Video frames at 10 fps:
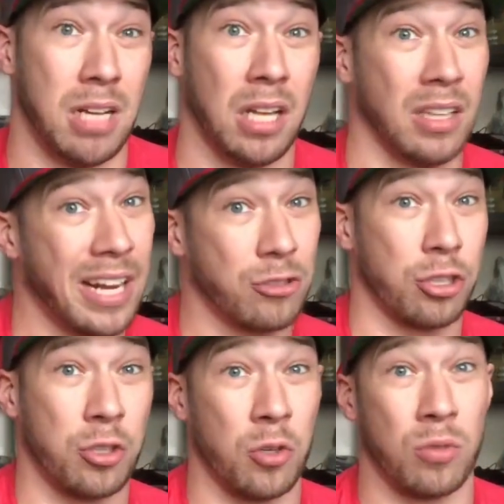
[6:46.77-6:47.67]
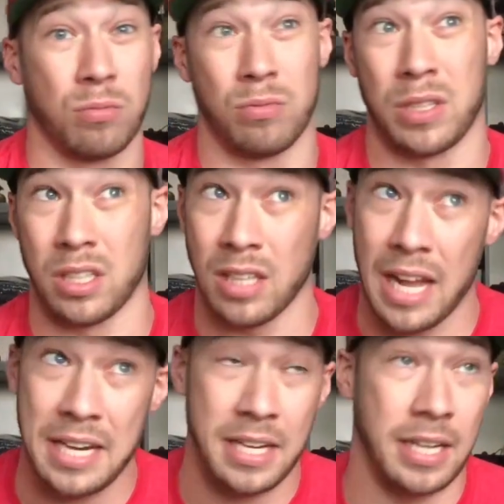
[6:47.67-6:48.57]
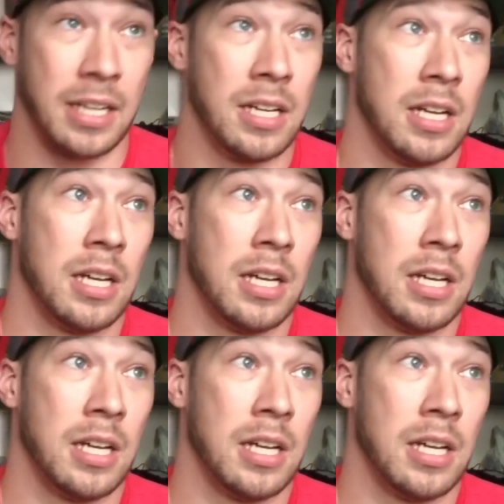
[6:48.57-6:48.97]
electrical with the lighting,